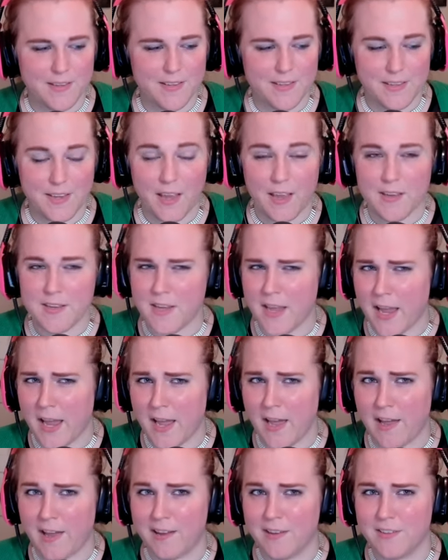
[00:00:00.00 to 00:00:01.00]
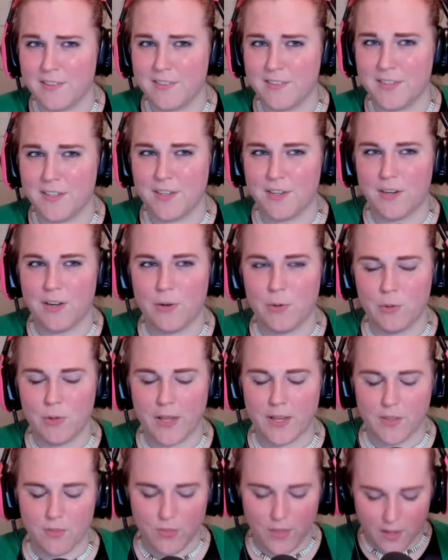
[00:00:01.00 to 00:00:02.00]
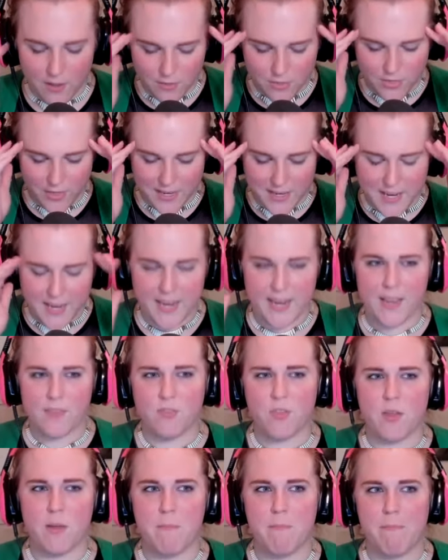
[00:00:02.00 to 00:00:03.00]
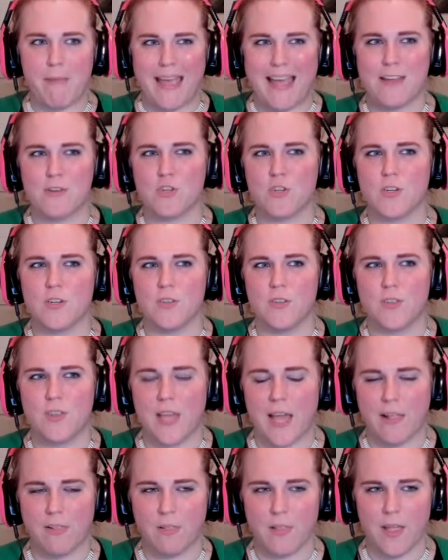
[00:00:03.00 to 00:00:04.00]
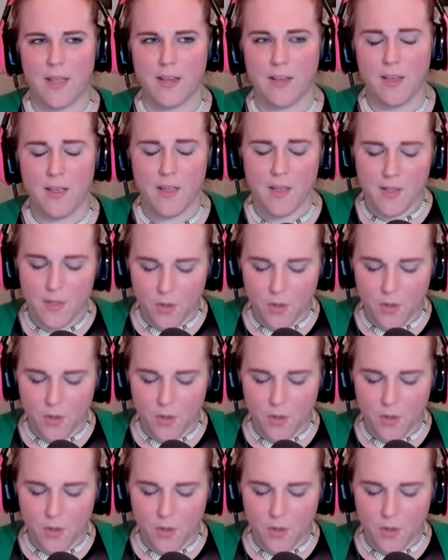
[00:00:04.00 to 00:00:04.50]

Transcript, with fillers: Yeah. yeah, you know, like they they can't imagine that like